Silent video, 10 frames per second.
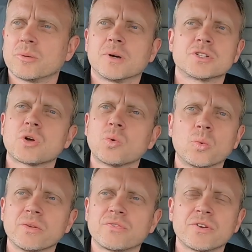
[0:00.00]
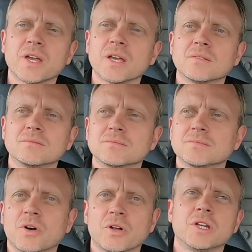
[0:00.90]
much all we fit,
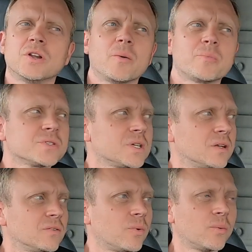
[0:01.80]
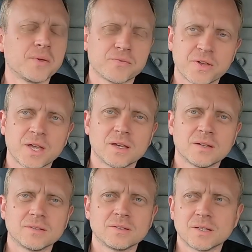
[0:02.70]
99% of what we fit
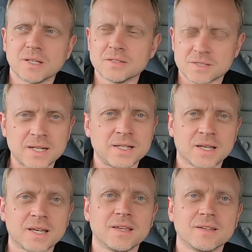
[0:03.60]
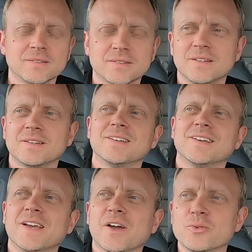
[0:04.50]
is LED.
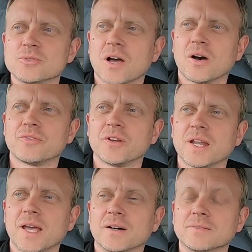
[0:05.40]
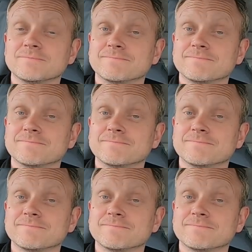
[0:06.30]
Who's laughing now?